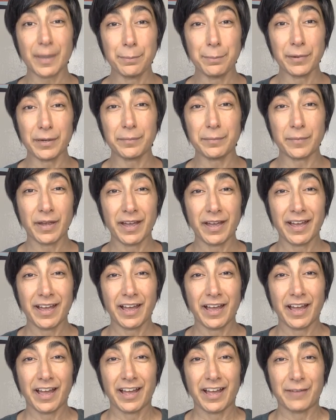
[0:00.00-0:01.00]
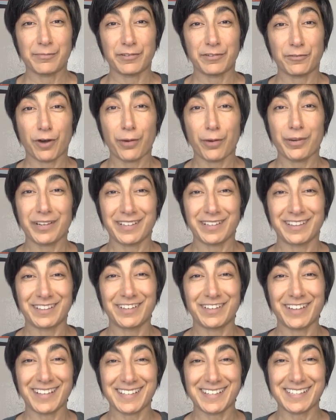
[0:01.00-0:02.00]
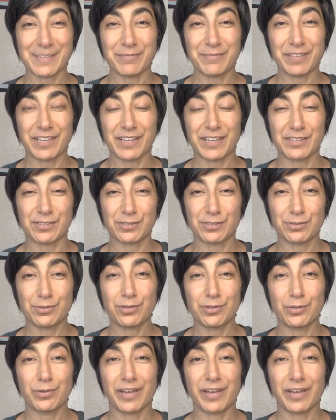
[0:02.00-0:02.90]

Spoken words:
But before we can look at something as a tool,